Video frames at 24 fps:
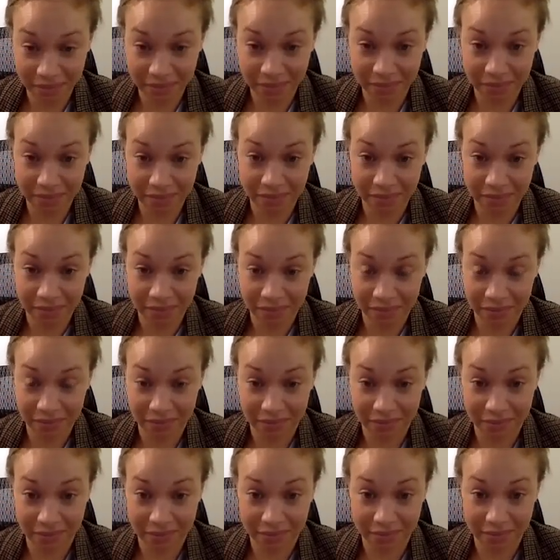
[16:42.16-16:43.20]

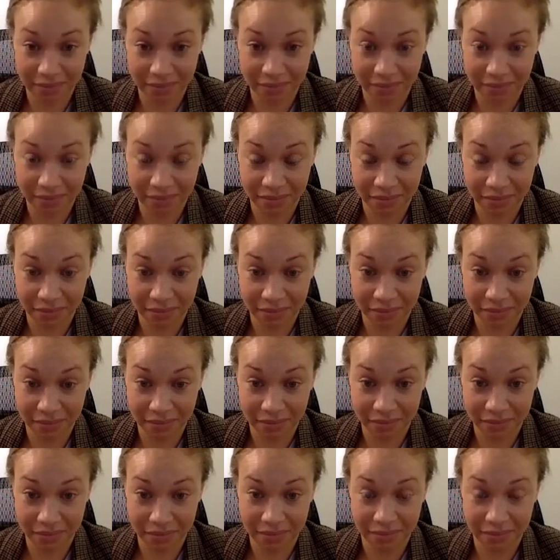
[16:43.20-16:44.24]

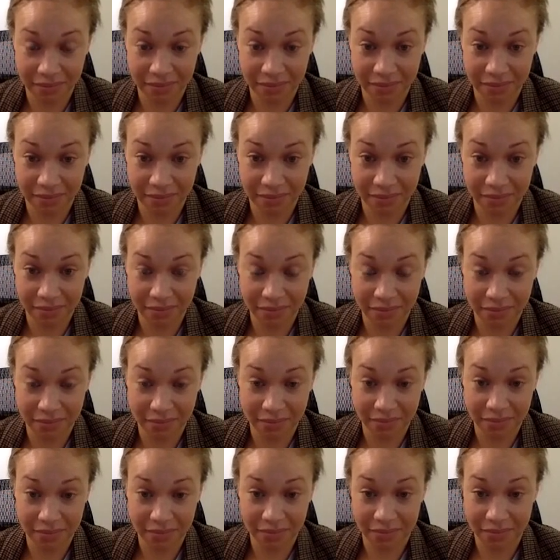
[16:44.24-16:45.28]

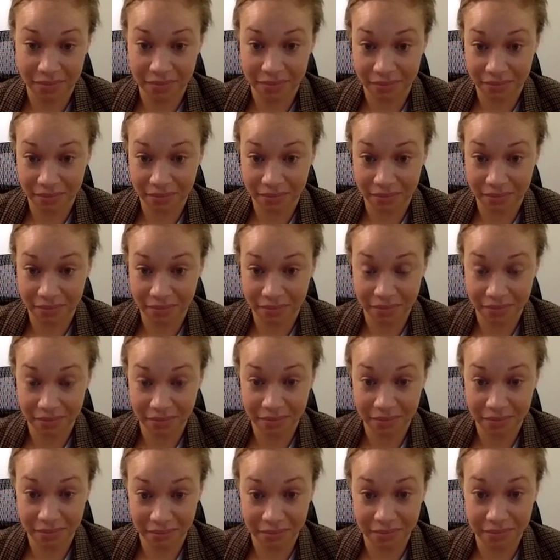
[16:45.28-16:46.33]

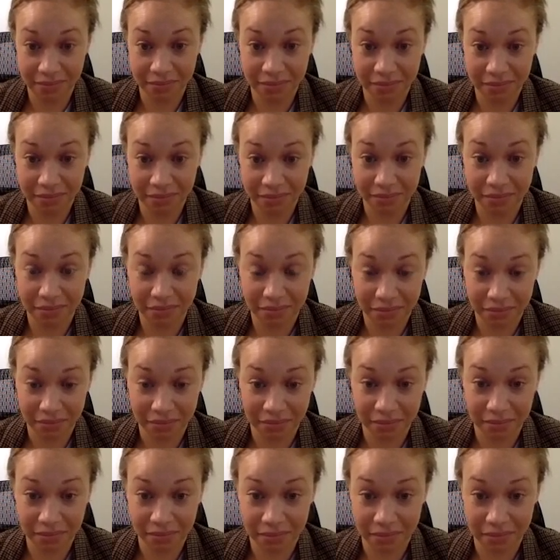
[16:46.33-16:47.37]

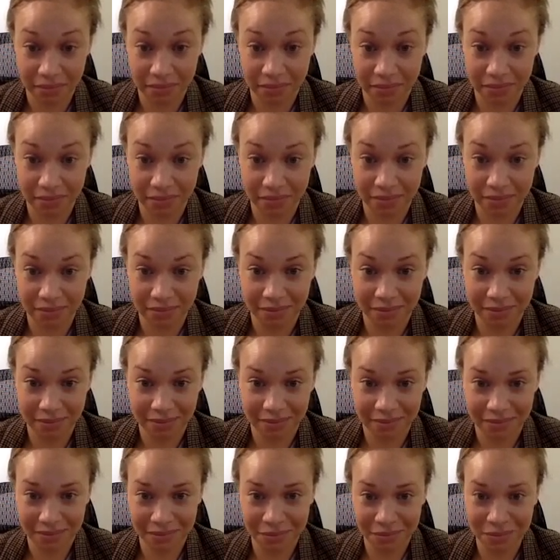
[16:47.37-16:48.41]

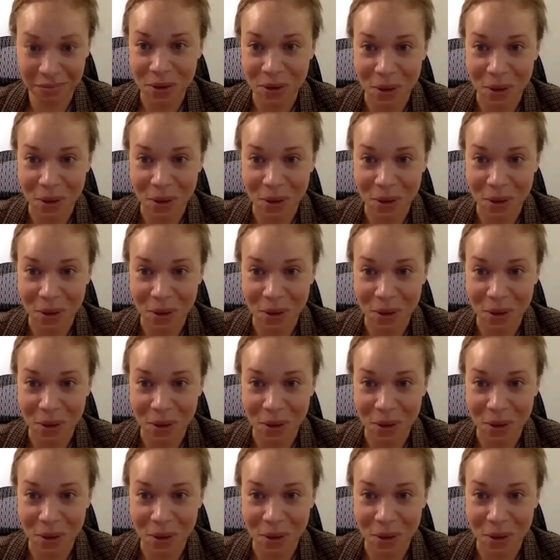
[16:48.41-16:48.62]
This person isn't speaking.